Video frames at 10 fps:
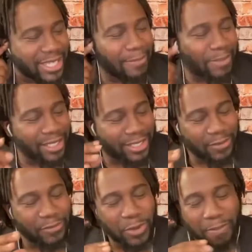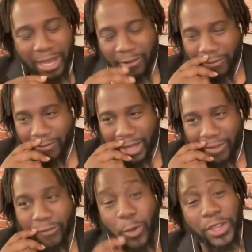listening for
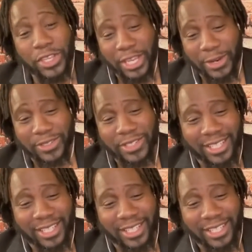about 4 years. It